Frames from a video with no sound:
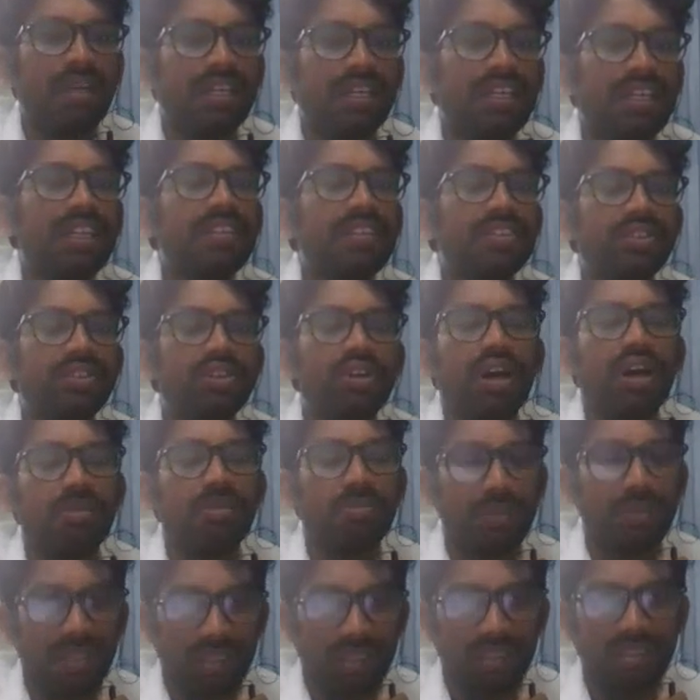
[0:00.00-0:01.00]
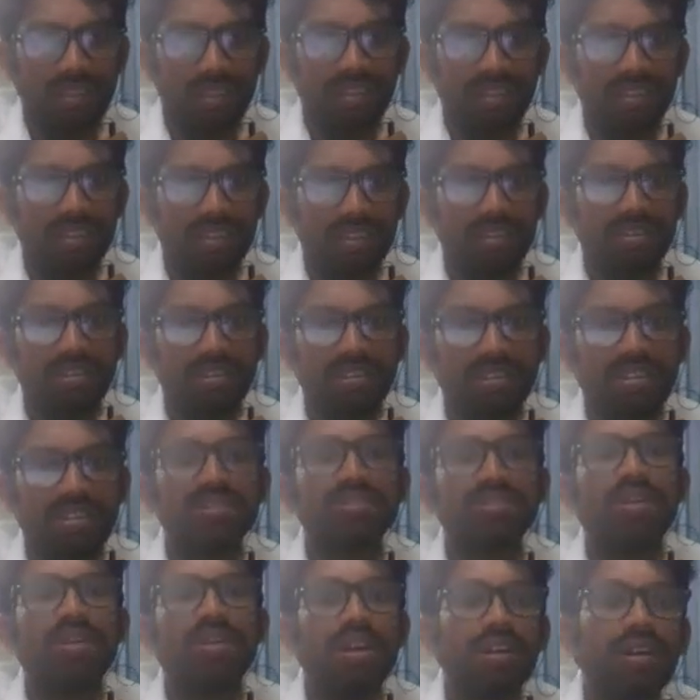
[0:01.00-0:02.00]
with carbon is
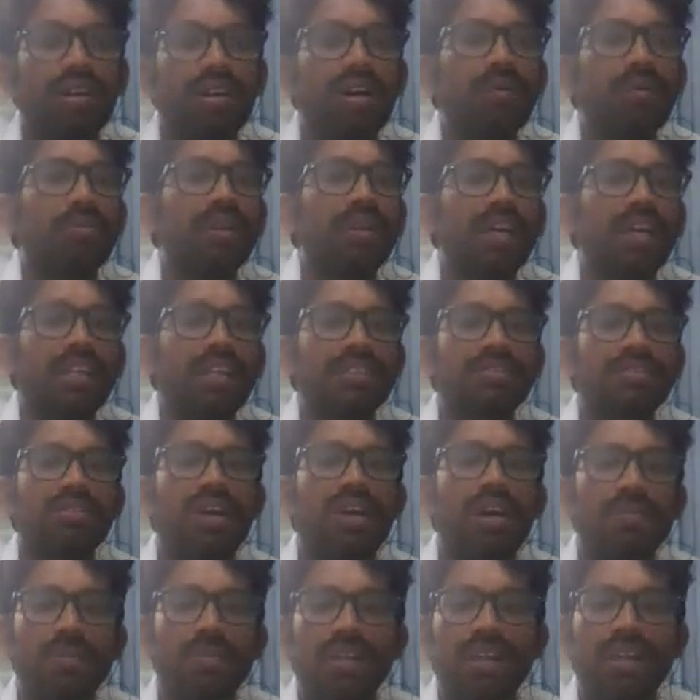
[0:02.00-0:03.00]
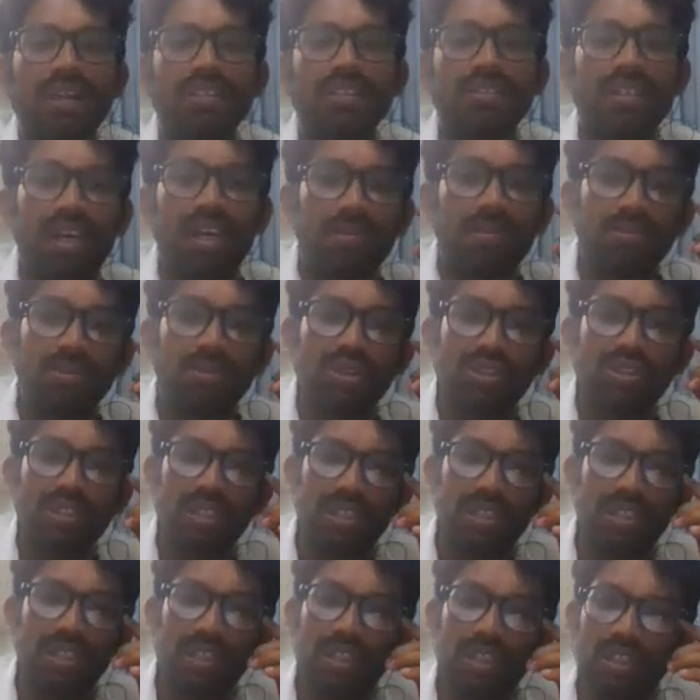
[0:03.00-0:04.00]
called carbonyls. Carbonyls are
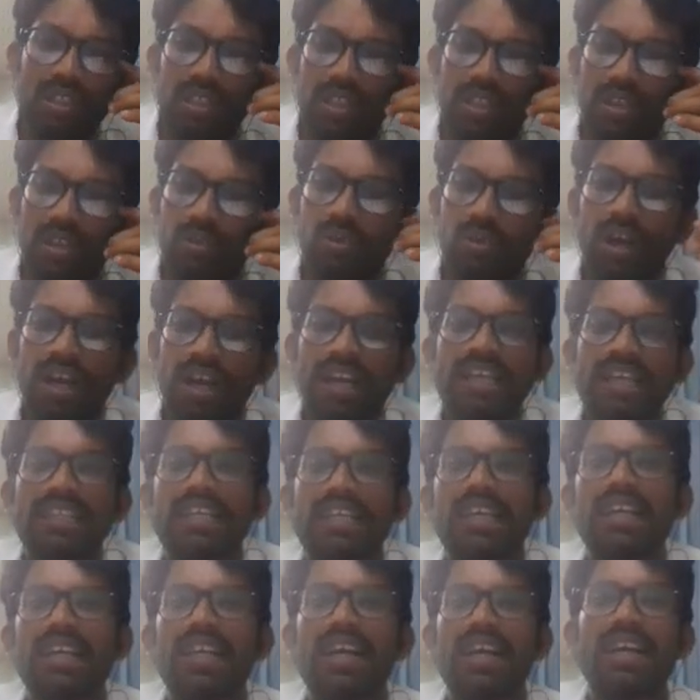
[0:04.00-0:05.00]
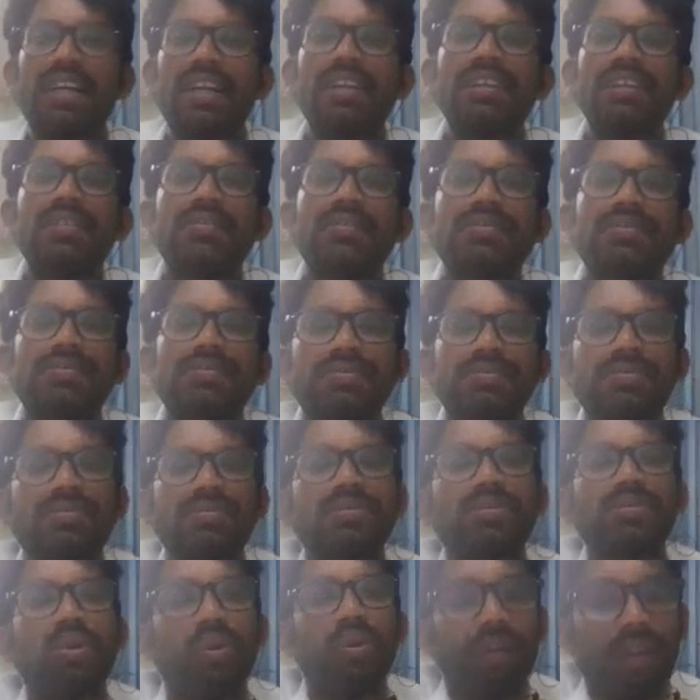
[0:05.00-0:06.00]
mostly volatile and
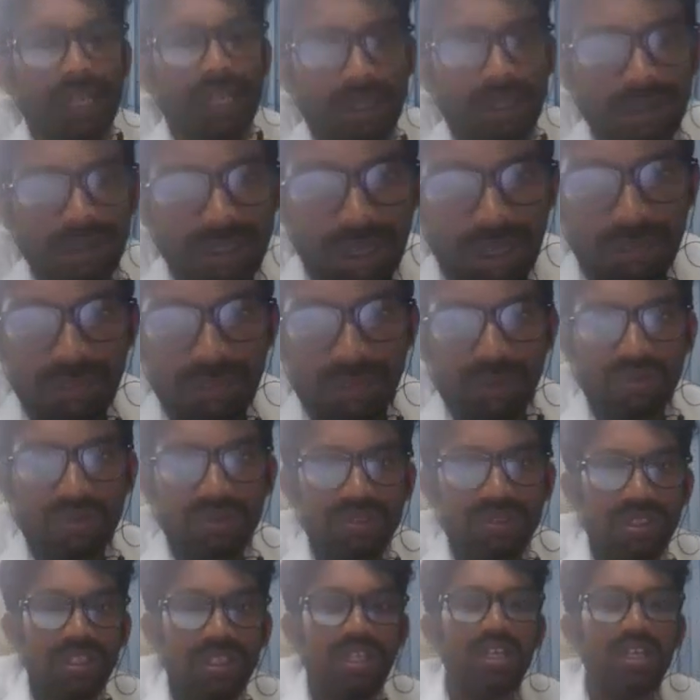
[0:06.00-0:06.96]
covalent compounds.